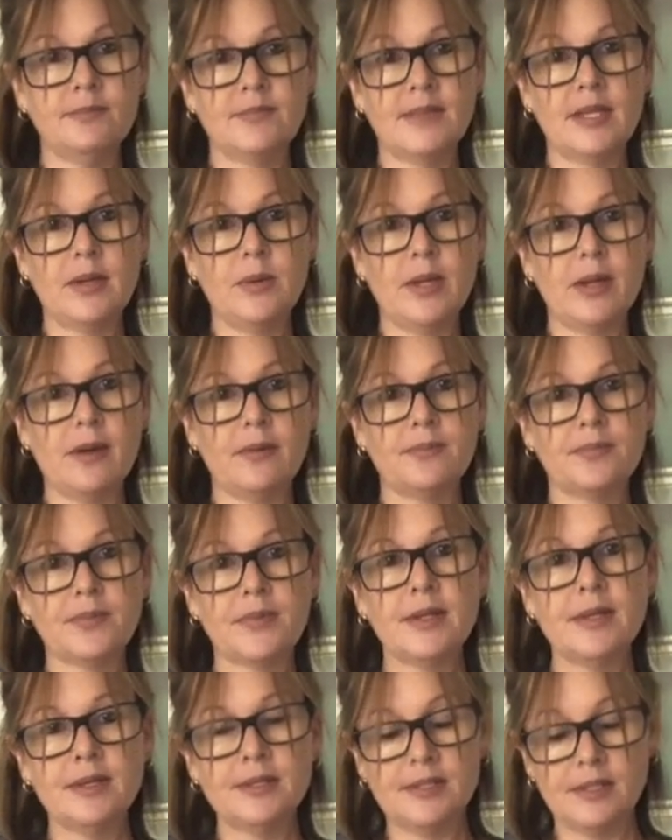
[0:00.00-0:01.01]
there we go.
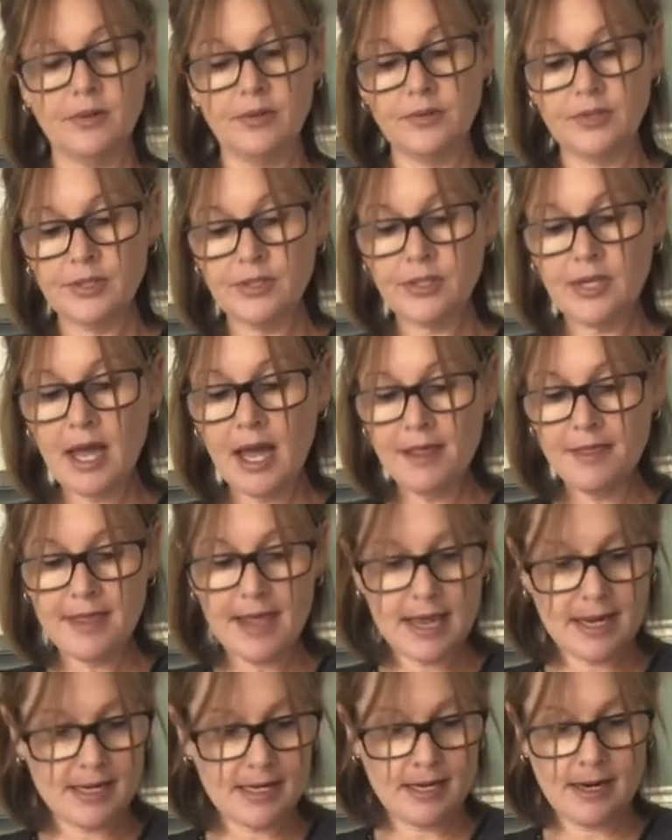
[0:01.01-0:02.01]
So just cut
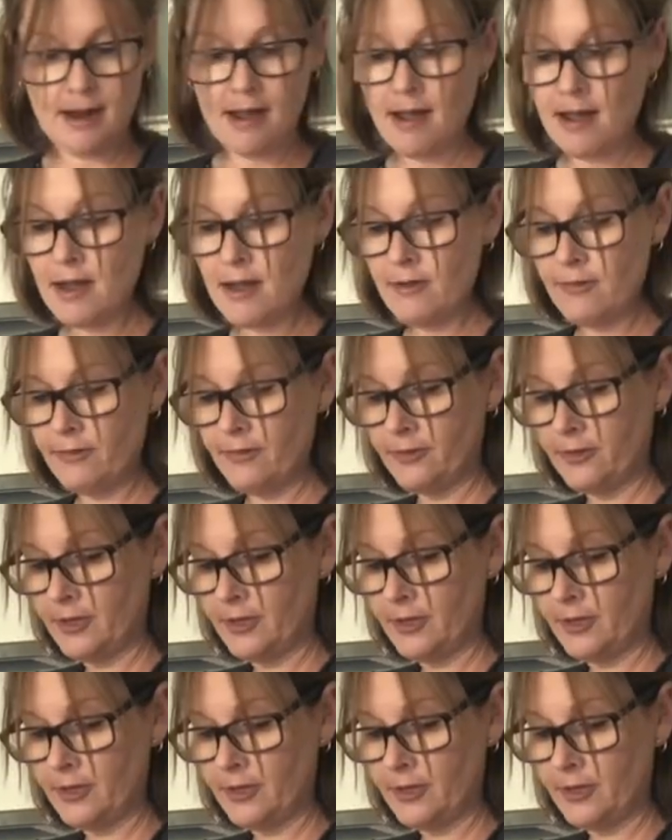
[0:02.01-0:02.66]
that in half.